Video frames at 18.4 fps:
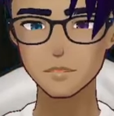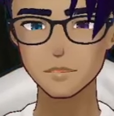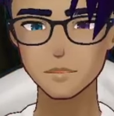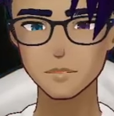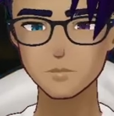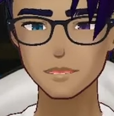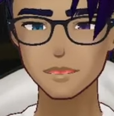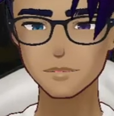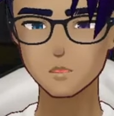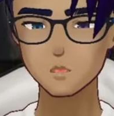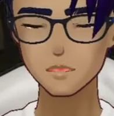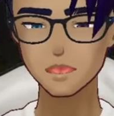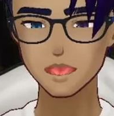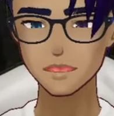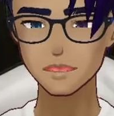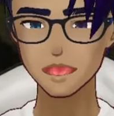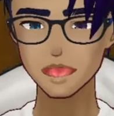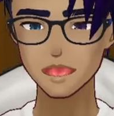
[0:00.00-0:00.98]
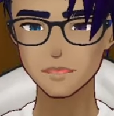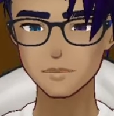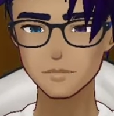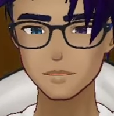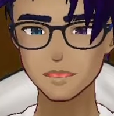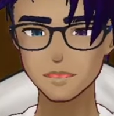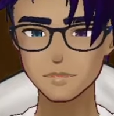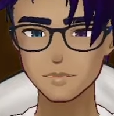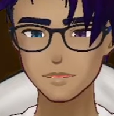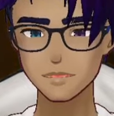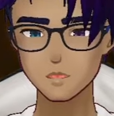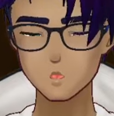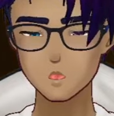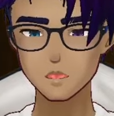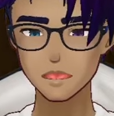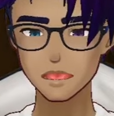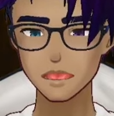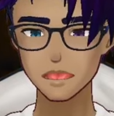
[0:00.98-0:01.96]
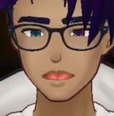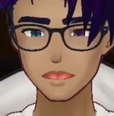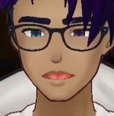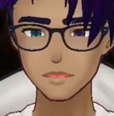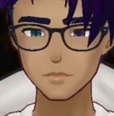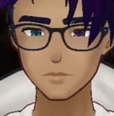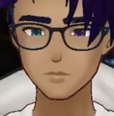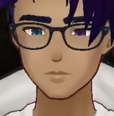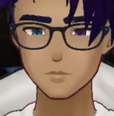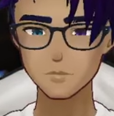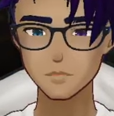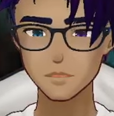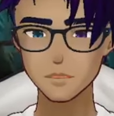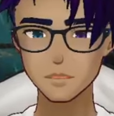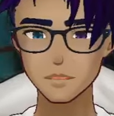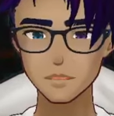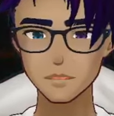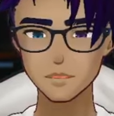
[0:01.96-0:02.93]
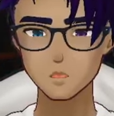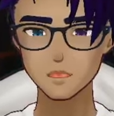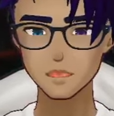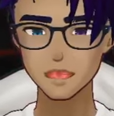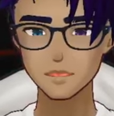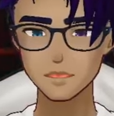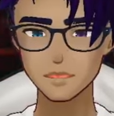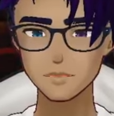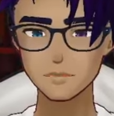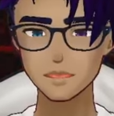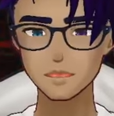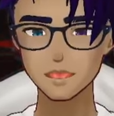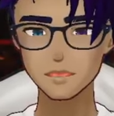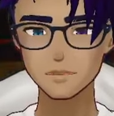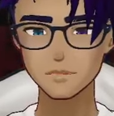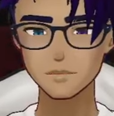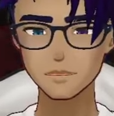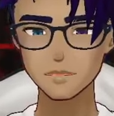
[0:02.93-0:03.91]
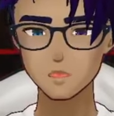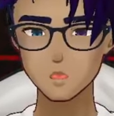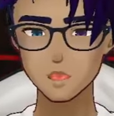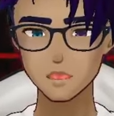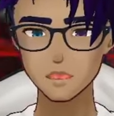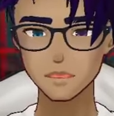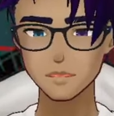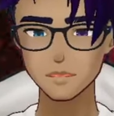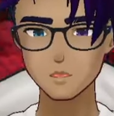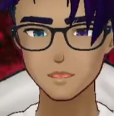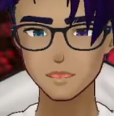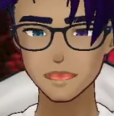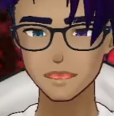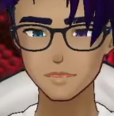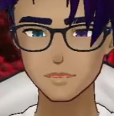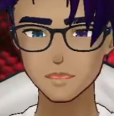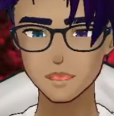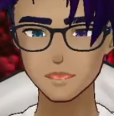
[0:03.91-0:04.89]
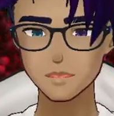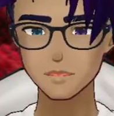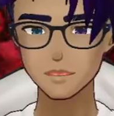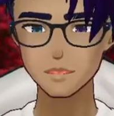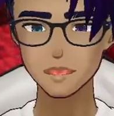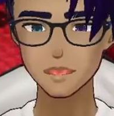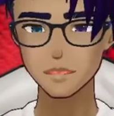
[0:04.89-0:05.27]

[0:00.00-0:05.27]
That's what unlocks this door. You'll come into this large red room.